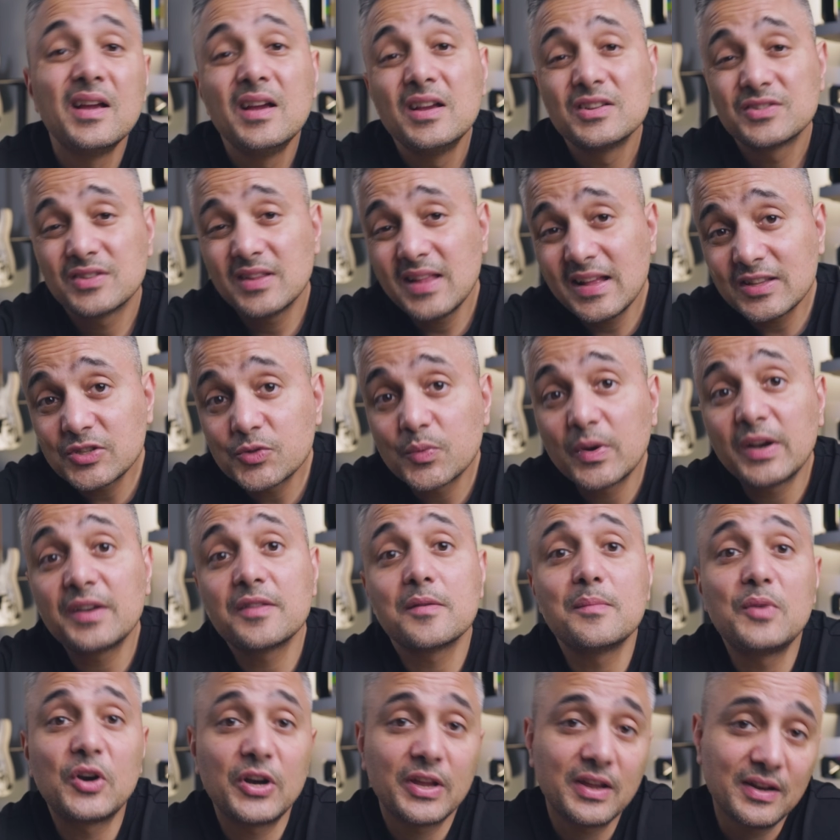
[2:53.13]
So that's where
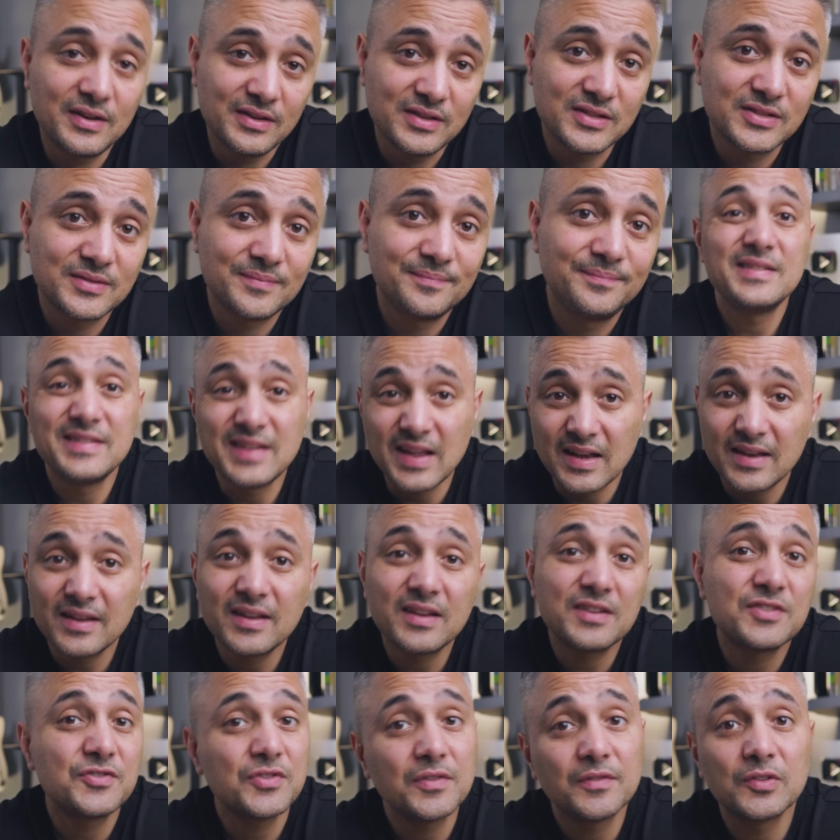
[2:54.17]
the market is.
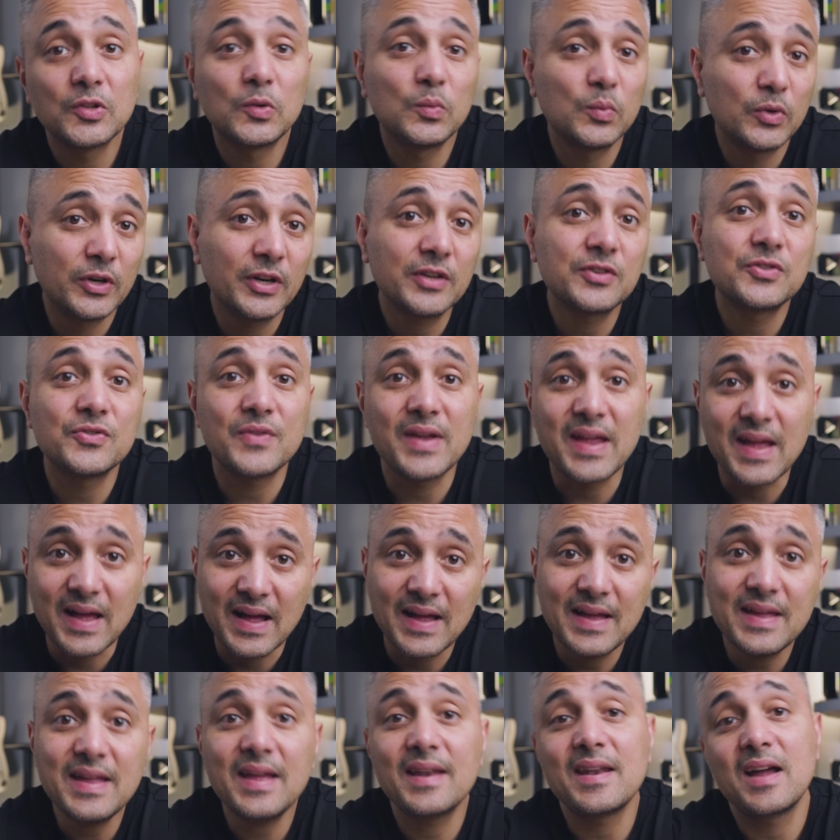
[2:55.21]
Delegate trivial work to
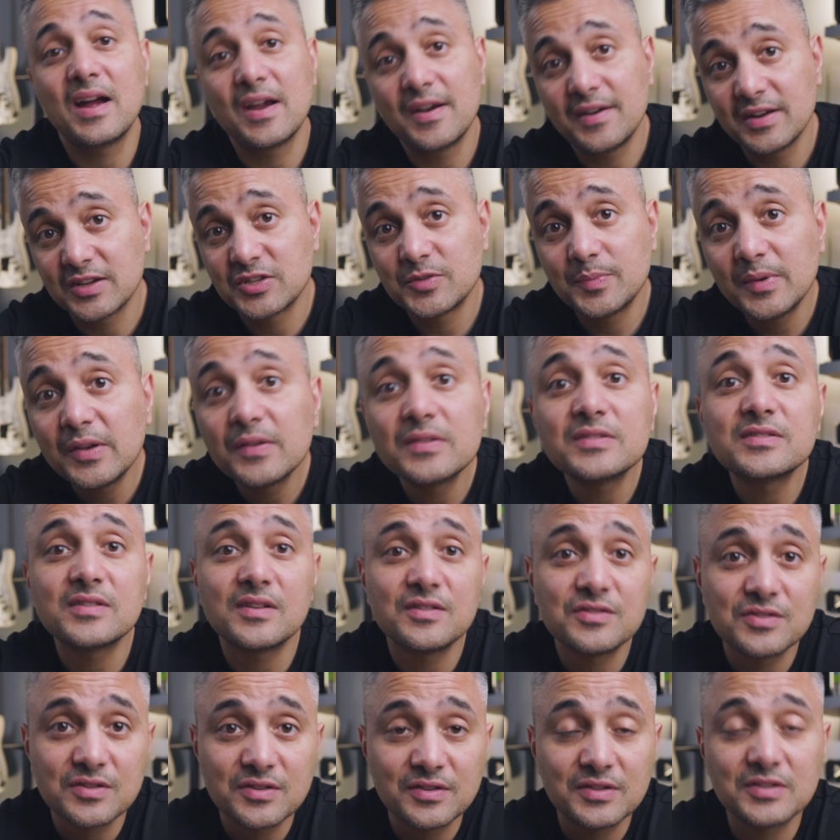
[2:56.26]
AI and hire experienced
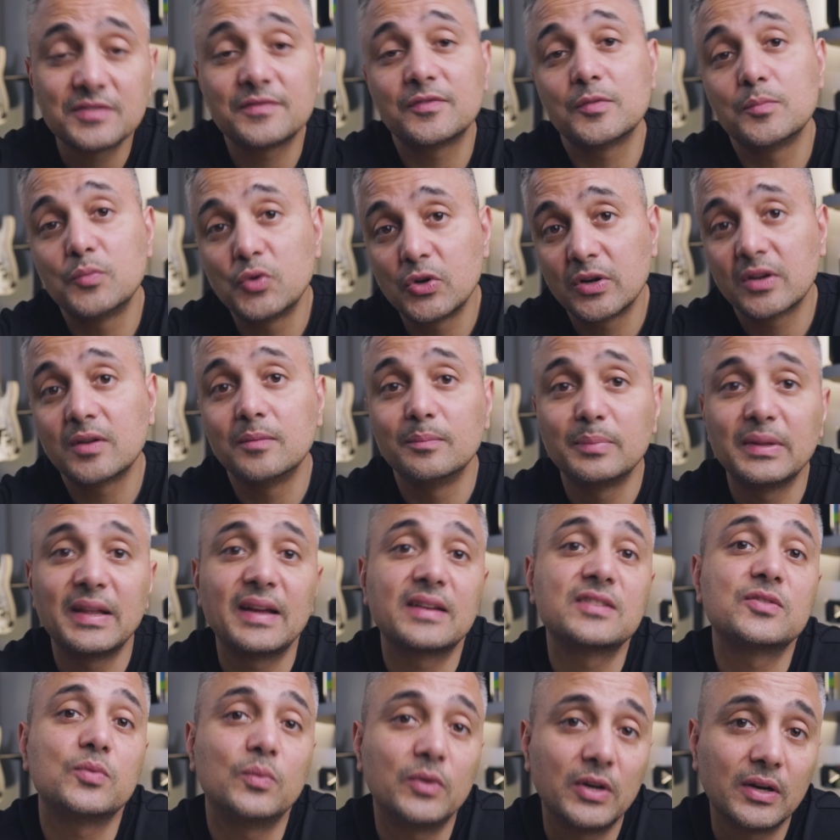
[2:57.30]
engineers for more
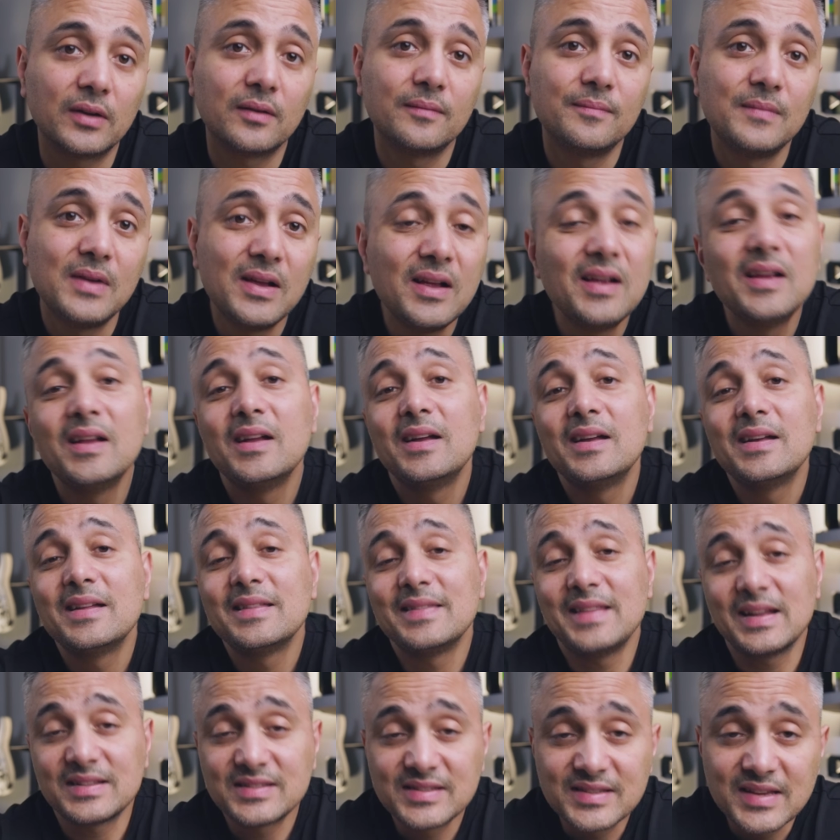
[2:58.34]
complex work.
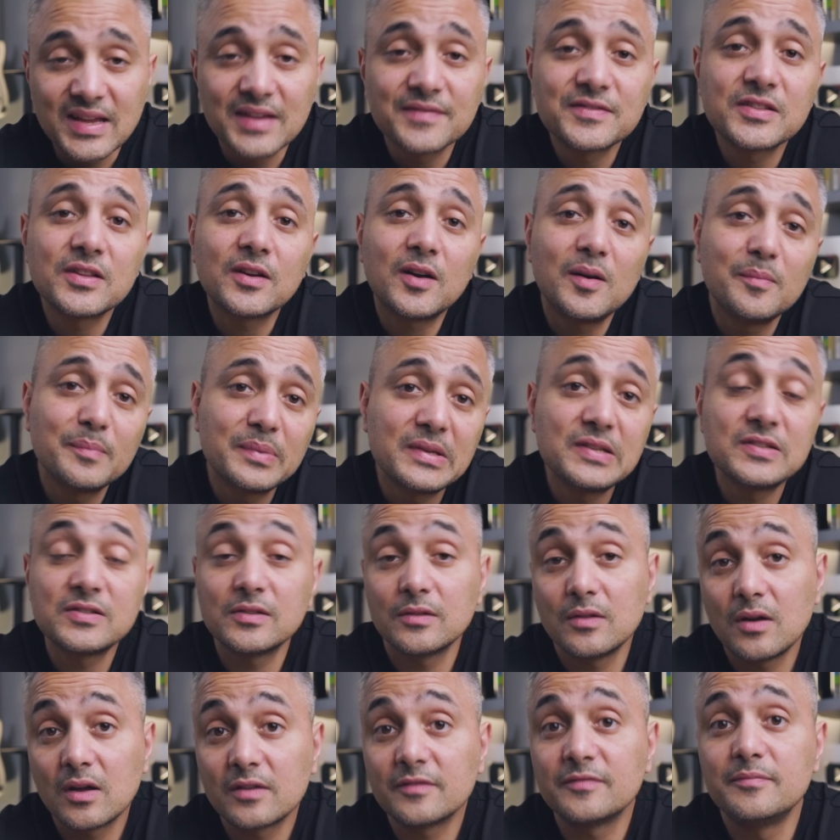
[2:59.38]
That saves the companies a
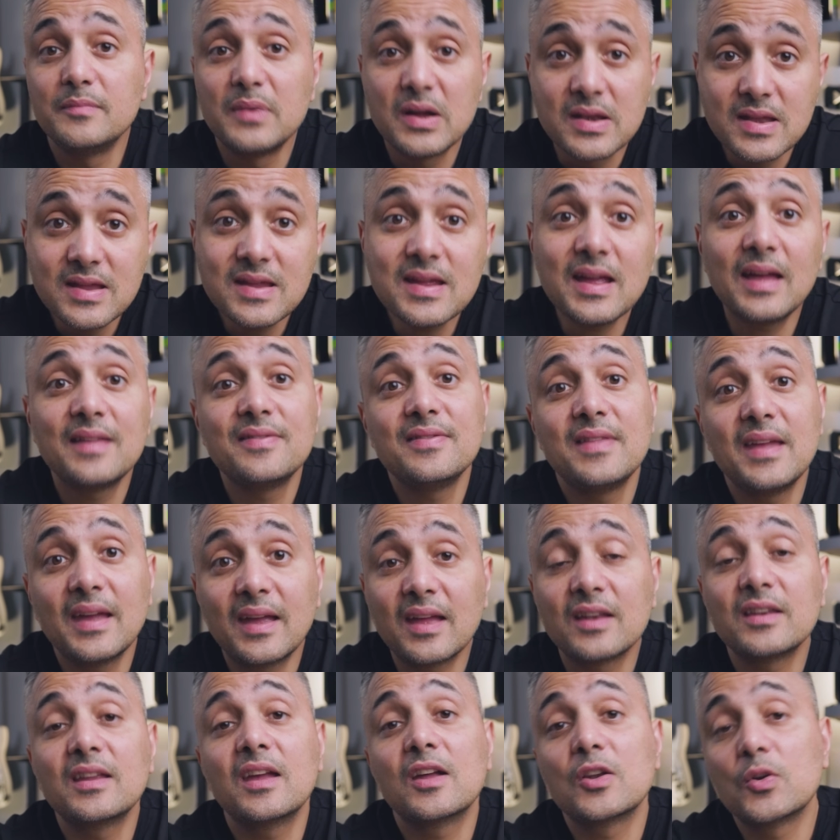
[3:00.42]
lot of money and they
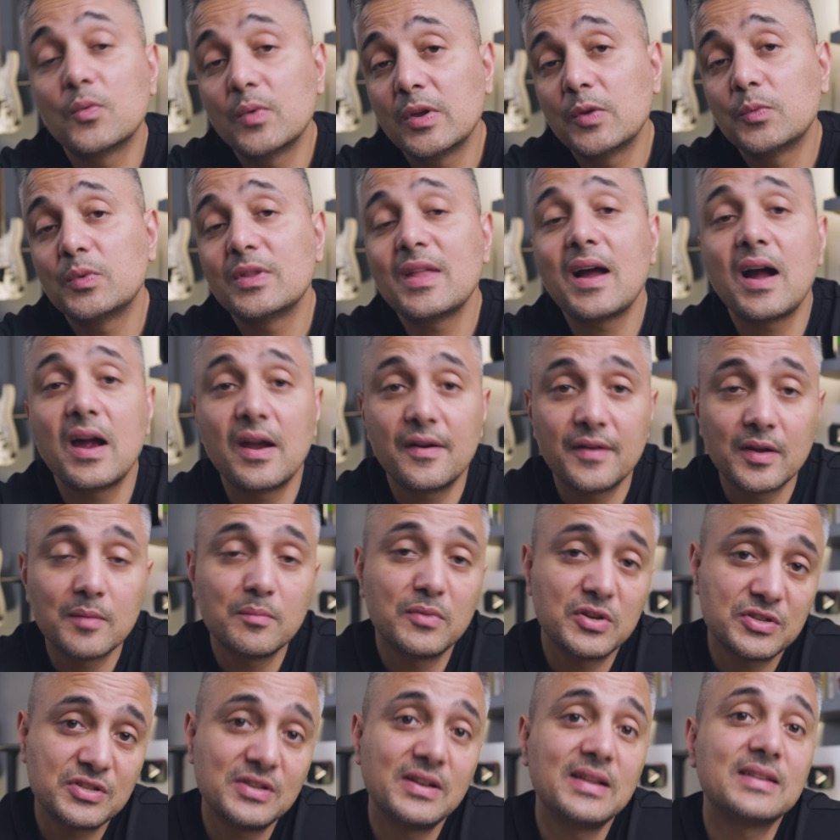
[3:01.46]
can get away with hiring
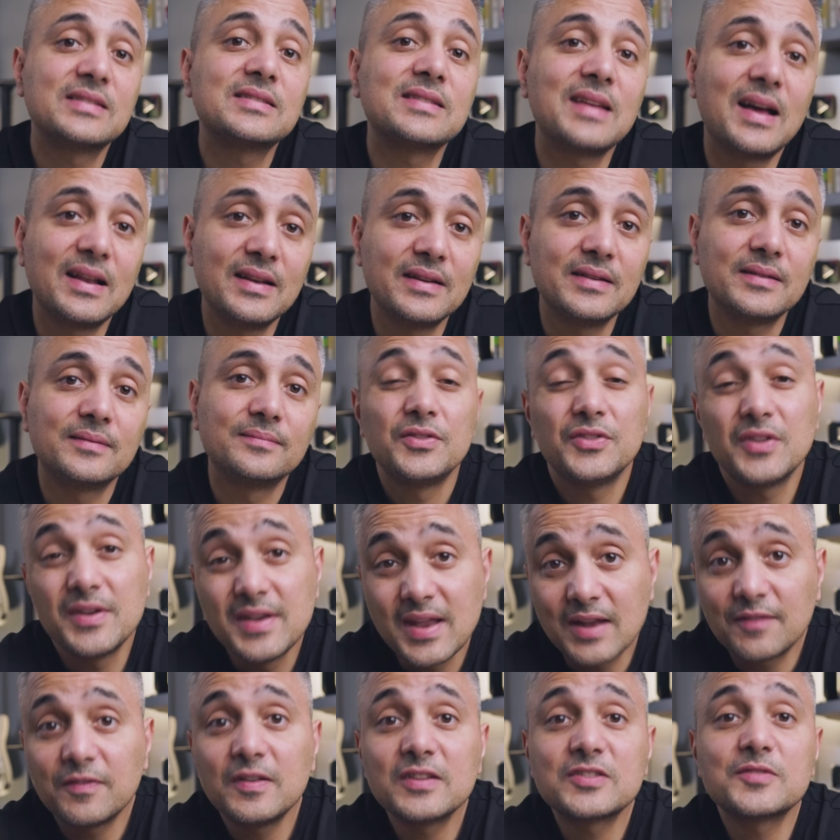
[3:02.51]
much less talent. The
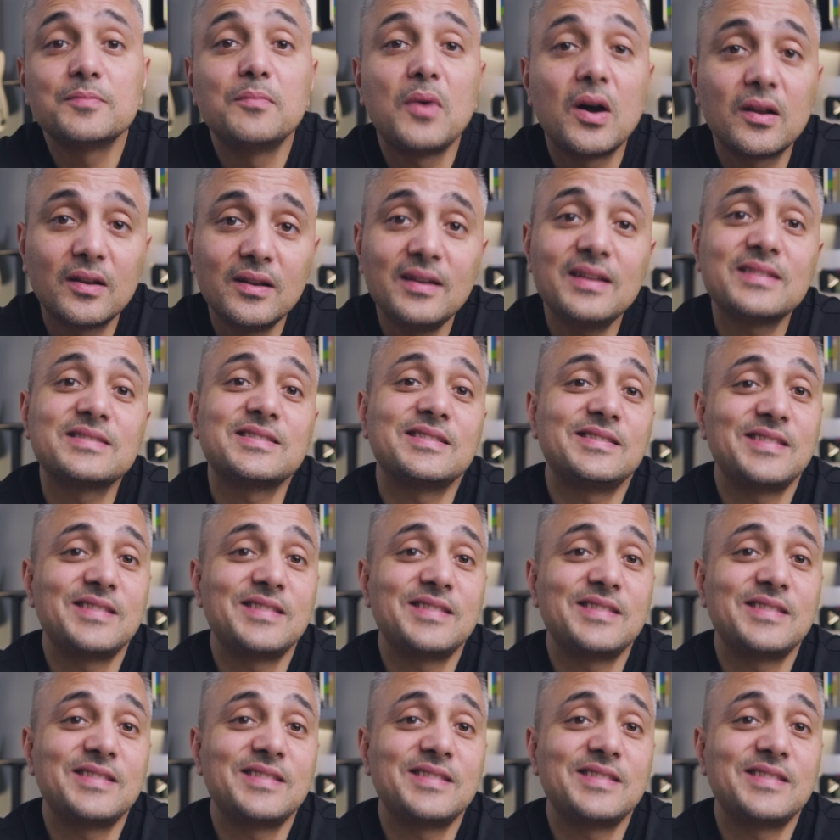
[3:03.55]
Netflix model has